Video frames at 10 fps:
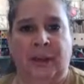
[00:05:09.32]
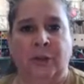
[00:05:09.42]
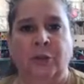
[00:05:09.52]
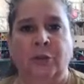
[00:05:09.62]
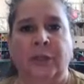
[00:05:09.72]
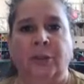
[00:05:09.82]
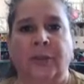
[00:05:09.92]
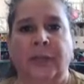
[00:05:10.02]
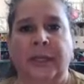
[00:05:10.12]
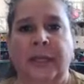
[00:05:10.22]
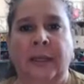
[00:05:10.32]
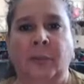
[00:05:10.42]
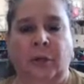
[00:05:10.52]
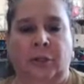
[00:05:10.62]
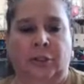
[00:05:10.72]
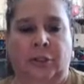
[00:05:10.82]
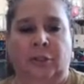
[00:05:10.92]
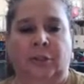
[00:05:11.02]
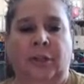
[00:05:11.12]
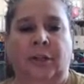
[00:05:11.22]
Now you can do a keyword
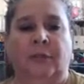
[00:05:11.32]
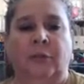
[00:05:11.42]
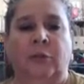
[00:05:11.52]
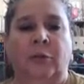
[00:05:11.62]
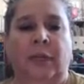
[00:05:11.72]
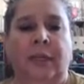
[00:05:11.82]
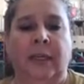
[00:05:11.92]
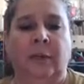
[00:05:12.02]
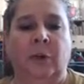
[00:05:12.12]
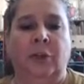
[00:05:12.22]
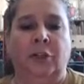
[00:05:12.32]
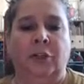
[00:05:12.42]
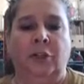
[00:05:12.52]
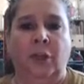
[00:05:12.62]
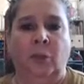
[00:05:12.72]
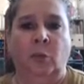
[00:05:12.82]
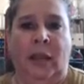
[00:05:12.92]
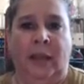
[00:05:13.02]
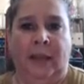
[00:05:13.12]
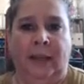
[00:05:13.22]
search. And if you do a keyword search on
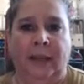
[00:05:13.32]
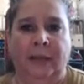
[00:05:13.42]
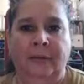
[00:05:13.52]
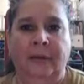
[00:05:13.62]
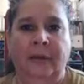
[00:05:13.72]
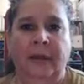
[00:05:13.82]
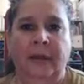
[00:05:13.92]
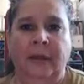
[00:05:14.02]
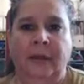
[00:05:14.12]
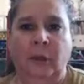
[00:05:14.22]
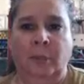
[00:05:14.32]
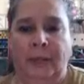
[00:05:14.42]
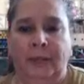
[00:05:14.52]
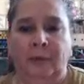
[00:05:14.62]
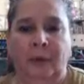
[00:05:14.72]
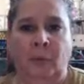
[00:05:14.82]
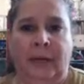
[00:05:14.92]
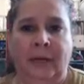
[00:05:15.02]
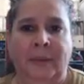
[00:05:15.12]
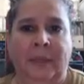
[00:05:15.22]
wedding, nope, I don't want
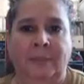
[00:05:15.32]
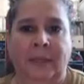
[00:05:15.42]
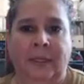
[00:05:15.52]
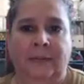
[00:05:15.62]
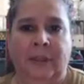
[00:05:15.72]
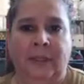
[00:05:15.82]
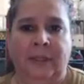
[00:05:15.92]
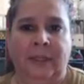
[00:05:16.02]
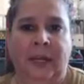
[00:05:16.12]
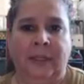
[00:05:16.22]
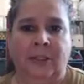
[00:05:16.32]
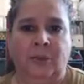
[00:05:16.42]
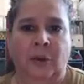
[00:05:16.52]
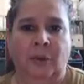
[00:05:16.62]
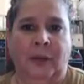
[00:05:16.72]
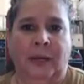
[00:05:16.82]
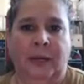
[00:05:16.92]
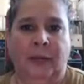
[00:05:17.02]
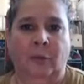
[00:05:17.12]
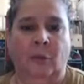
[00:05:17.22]
wedding paper divas. I just want
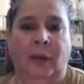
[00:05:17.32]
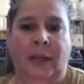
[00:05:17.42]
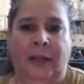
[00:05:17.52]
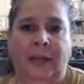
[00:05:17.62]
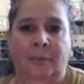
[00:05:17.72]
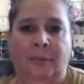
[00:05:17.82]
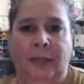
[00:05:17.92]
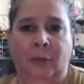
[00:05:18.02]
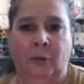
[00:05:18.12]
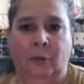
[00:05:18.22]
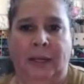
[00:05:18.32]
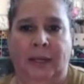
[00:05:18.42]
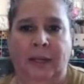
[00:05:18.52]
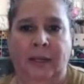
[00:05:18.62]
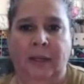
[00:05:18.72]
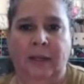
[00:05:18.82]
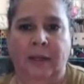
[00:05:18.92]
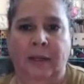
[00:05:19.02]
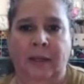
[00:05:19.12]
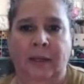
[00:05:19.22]
wedding. Wedding, plain old wedding.
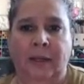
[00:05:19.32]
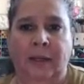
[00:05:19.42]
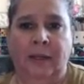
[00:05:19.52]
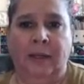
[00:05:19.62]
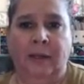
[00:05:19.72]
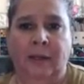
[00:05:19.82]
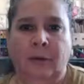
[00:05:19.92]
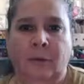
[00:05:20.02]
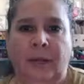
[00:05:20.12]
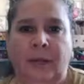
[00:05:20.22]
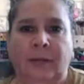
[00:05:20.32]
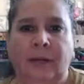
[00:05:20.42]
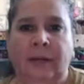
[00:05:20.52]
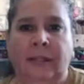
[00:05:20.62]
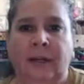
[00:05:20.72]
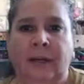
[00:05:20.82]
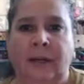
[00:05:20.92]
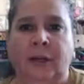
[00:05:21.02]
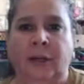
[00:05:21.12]
Wedding right there.